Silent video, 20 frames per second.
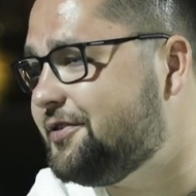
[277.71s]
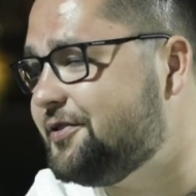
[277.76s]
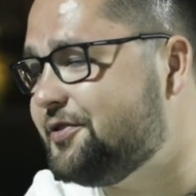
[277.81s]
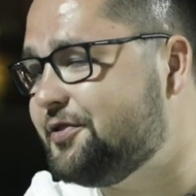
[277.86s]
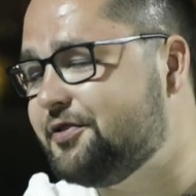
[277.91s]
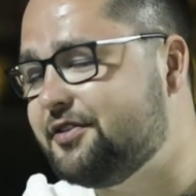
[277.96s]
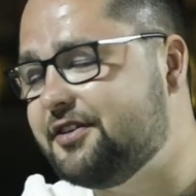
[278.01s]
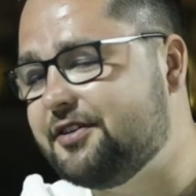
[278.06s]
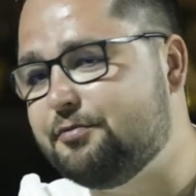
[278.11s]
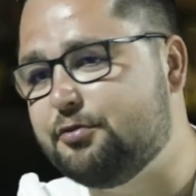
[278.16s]

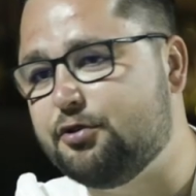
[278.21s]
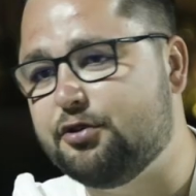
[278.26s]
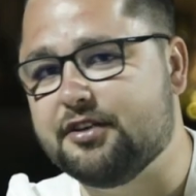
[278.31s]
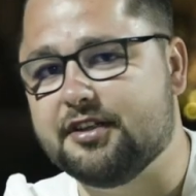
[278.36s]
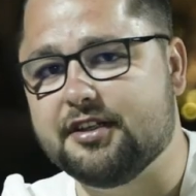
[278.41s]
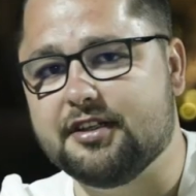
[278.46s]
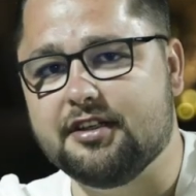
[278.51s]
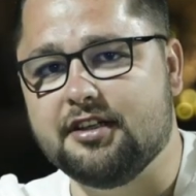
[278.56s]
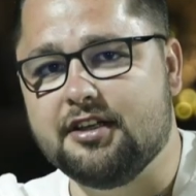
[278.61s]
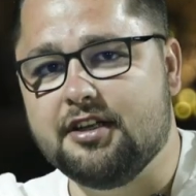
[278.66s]
You are born
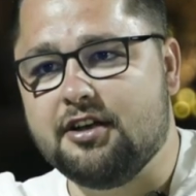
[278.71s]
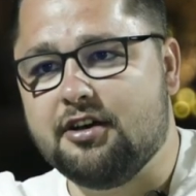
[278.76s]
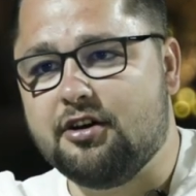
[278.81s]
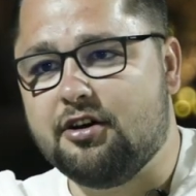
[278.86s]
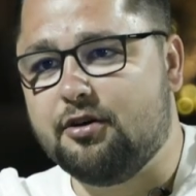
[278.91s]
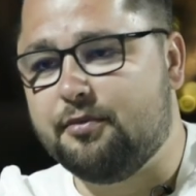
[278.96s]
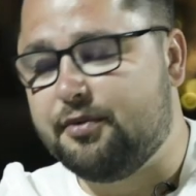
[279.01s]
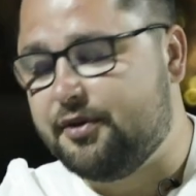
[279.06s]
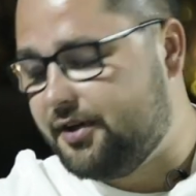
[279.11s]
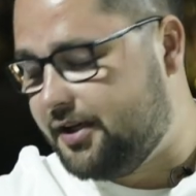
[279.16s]
in
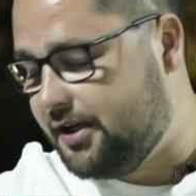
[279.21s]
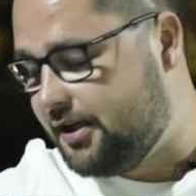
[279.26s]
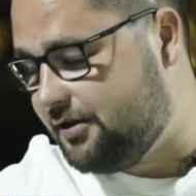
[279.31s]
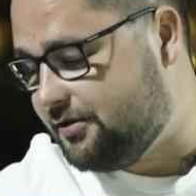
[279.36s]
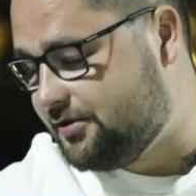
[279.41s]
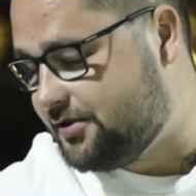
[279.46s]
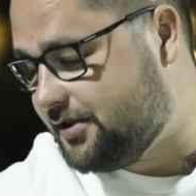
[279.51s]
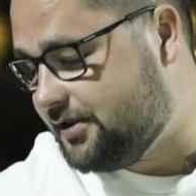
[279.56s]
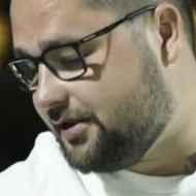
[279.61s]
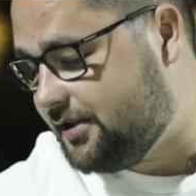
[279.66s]

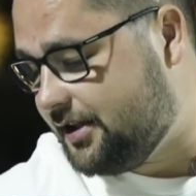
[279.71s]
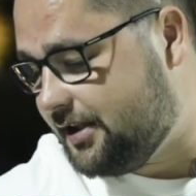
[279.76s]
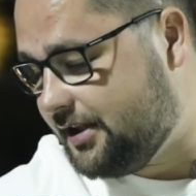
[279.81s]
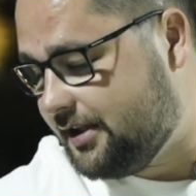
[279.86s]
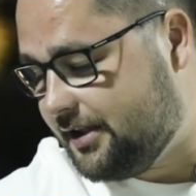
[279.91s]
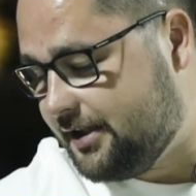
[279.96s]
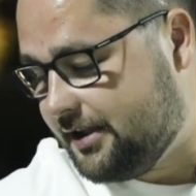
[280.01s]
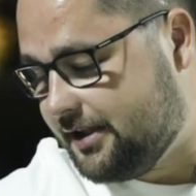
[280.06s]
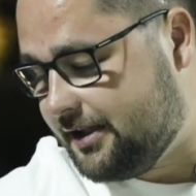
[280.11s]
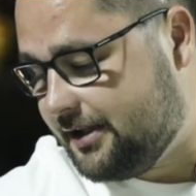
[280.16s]
Oberhausen
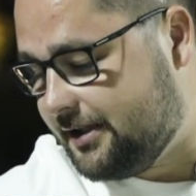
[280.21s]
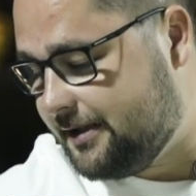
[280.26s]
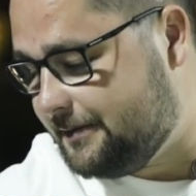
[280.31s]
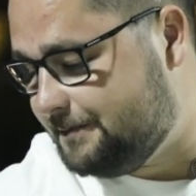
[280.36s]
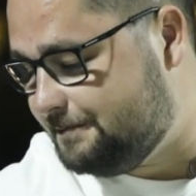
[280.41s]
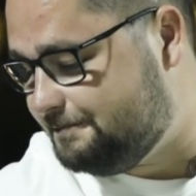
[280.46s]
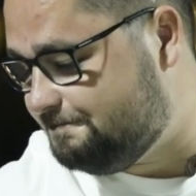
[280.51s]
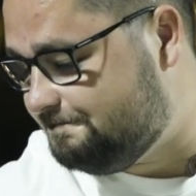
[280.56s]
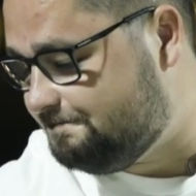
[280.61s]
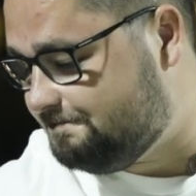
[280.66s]
and
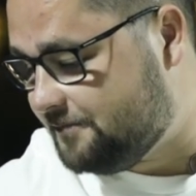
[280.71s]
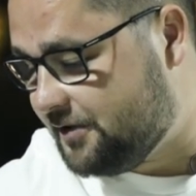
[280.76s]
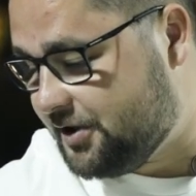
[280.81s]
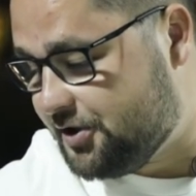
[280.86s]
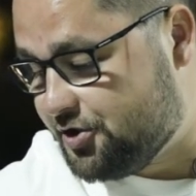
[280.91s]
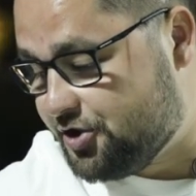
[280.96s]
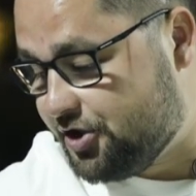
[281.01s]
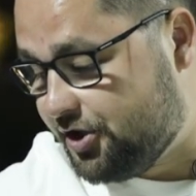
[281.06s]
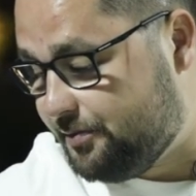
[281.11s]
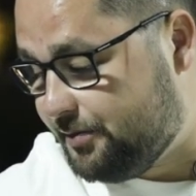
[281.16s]

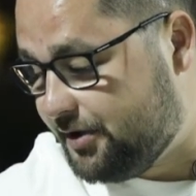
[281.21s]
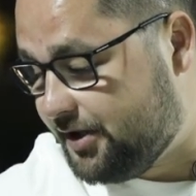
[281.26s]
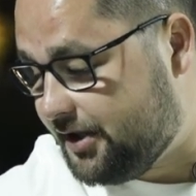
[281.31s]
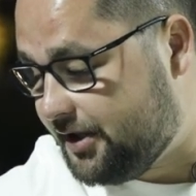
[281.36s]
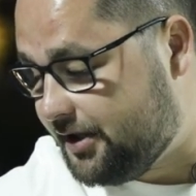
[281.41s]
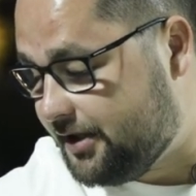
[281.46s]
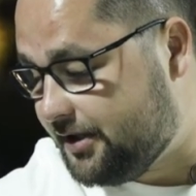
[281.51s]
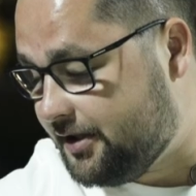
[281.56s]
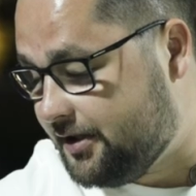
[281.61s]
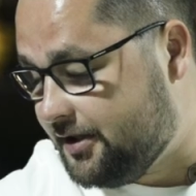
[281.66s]
in
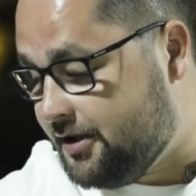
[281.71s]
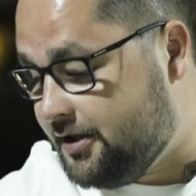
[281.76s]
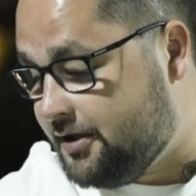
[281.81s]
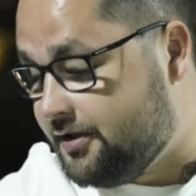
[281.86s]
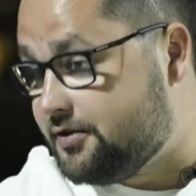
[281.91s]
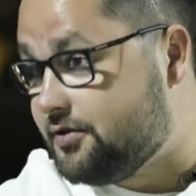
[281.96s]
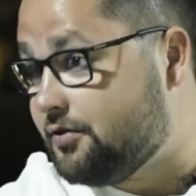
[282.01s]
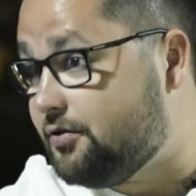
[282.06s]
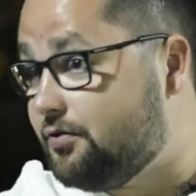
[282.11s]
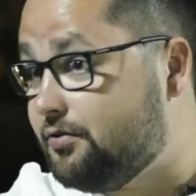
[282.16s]
Germany.
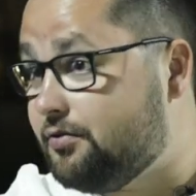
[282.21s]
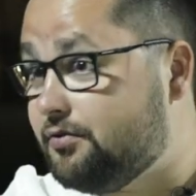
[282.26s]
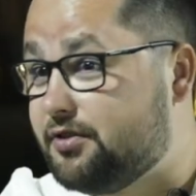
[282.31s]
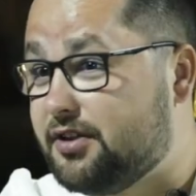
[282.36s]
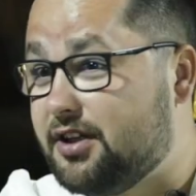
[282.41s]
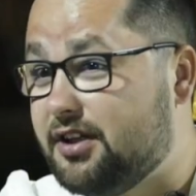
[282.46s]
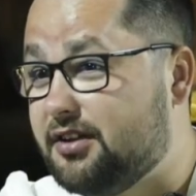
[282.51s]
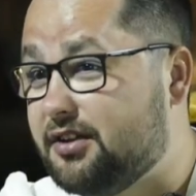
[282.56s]
So tell